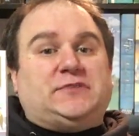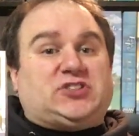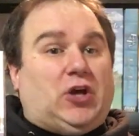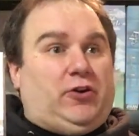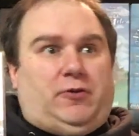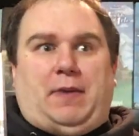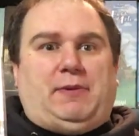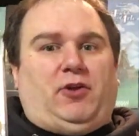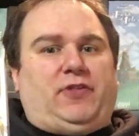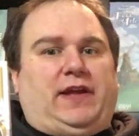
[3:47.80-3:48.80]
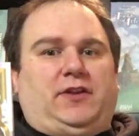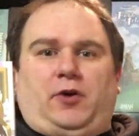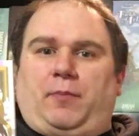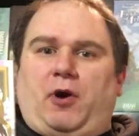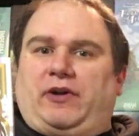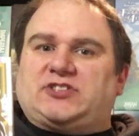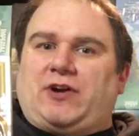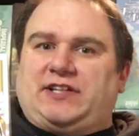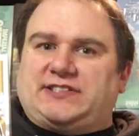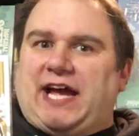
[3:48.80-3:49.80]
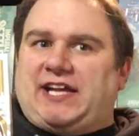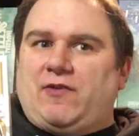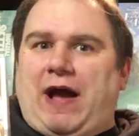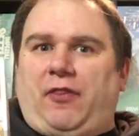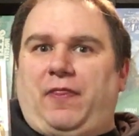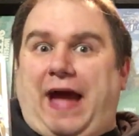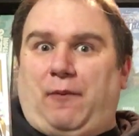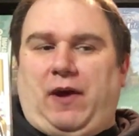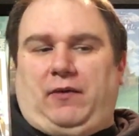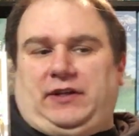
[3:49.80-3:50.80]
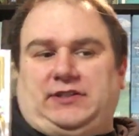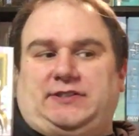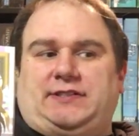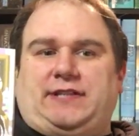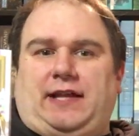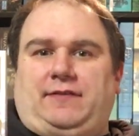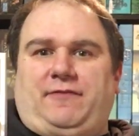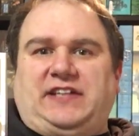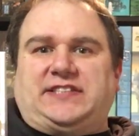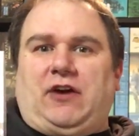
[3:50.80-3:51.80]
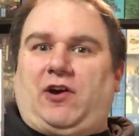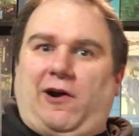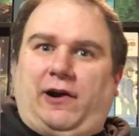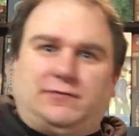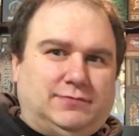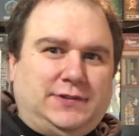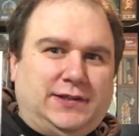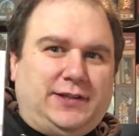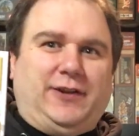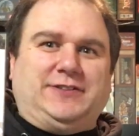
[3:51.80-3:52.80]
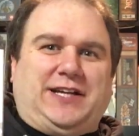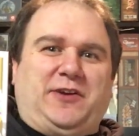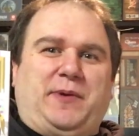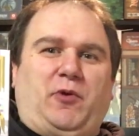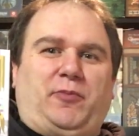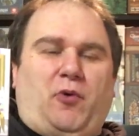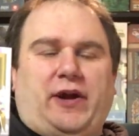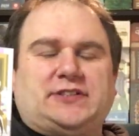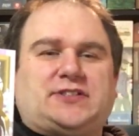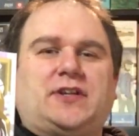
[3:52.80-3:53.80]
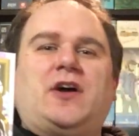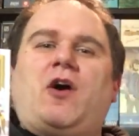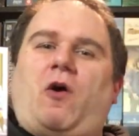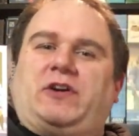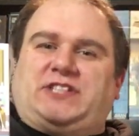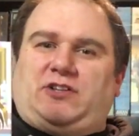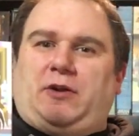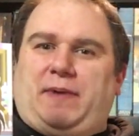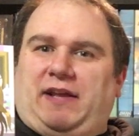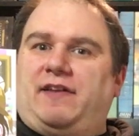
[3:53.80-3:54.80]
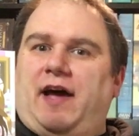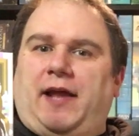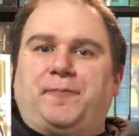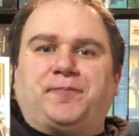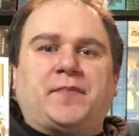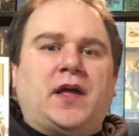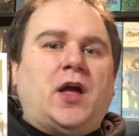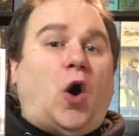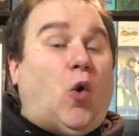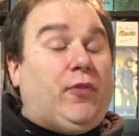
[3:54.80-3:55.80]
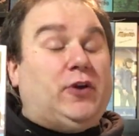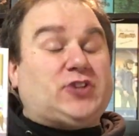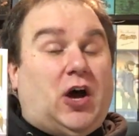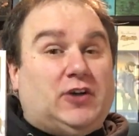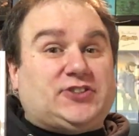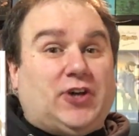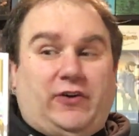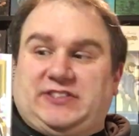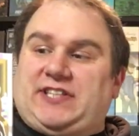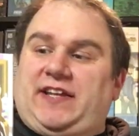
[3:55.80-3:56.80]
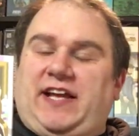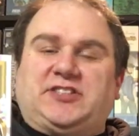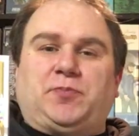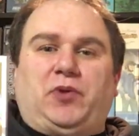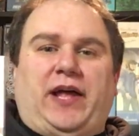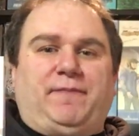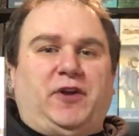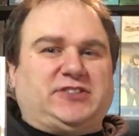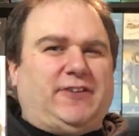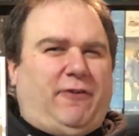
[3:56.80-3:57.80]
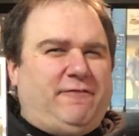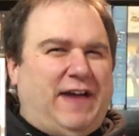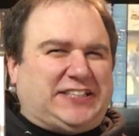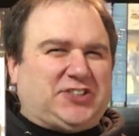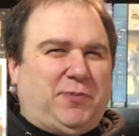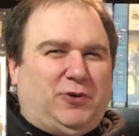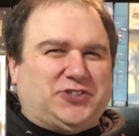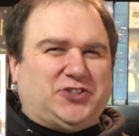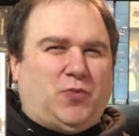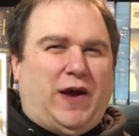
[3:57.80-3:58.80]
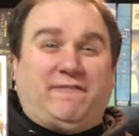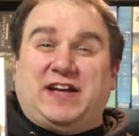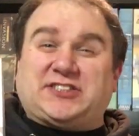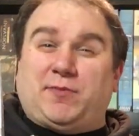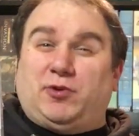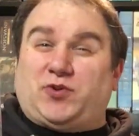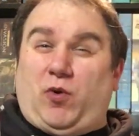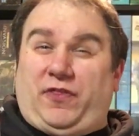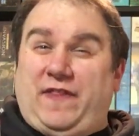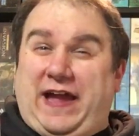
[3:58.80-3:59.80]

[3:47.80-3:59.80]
so you're thinking your opponent's trying to psych you out that way. Like, is that face down card? Is that going to be worth points, or is it going to be a dud? There's also in Sunday Split, there's different vegetables as well. Vegetables are worth